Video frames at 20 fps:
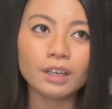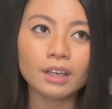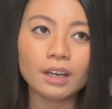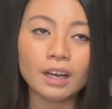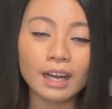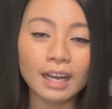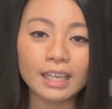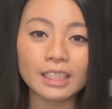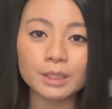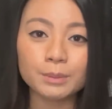a
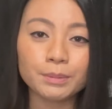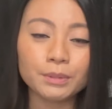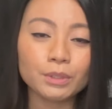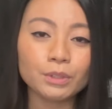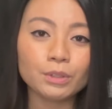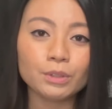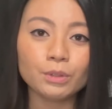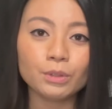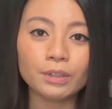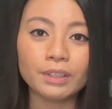
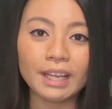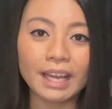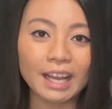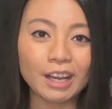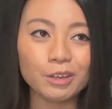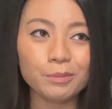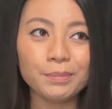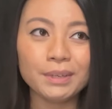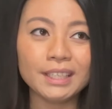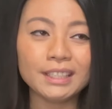hospital or an
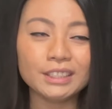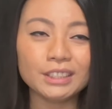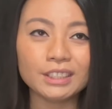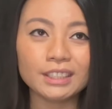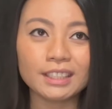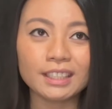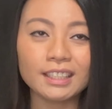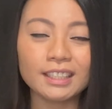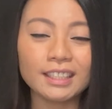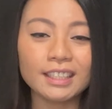
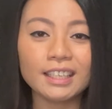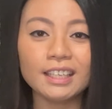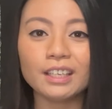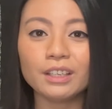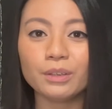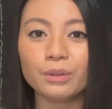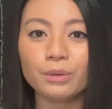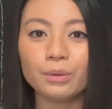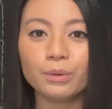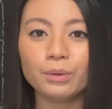outpatient
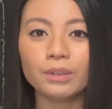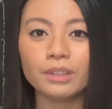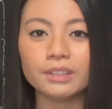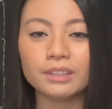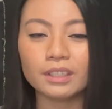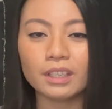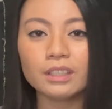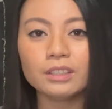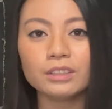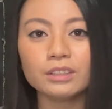clinic or a
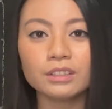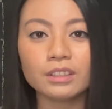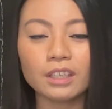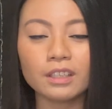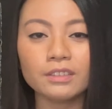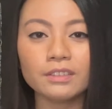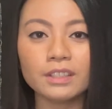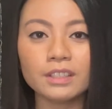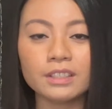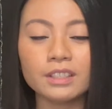doctor's
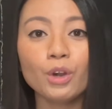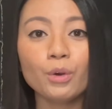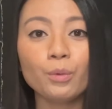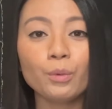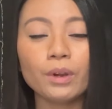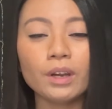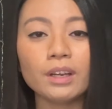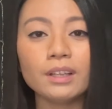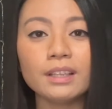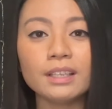office
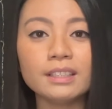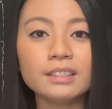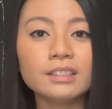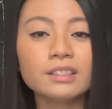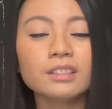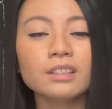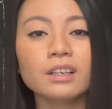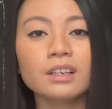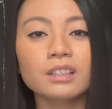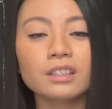where these
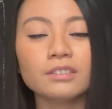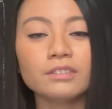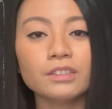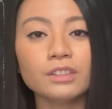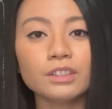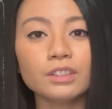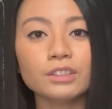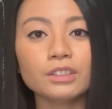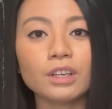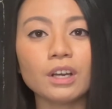
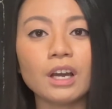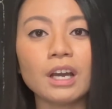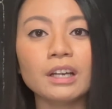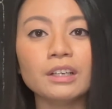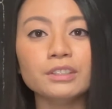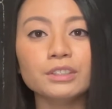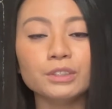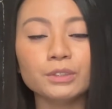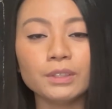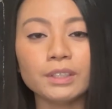sonographers
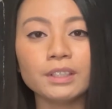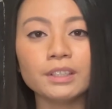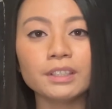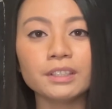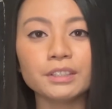are doing their